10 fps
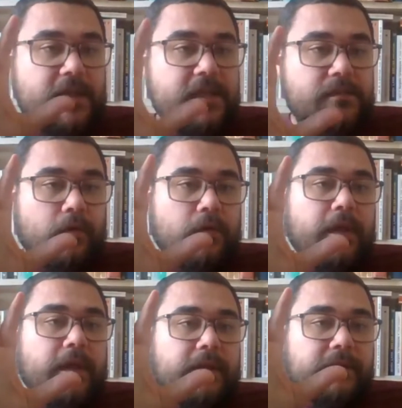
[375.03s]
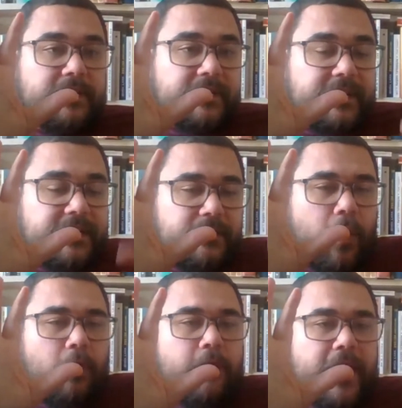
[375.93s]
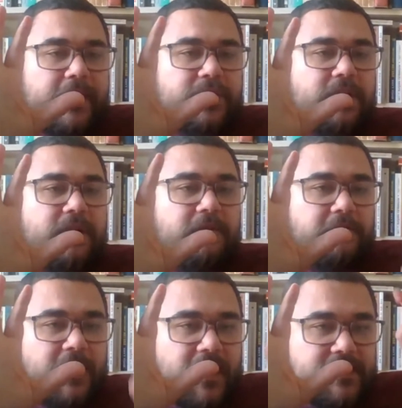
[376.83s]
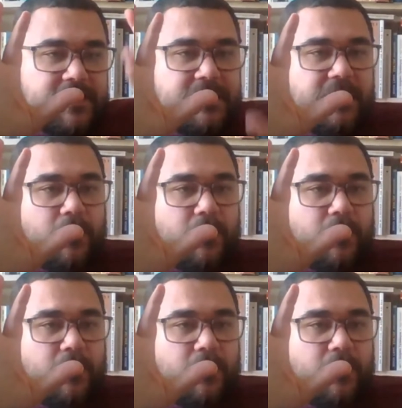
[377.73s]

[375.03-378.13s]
So the law actually was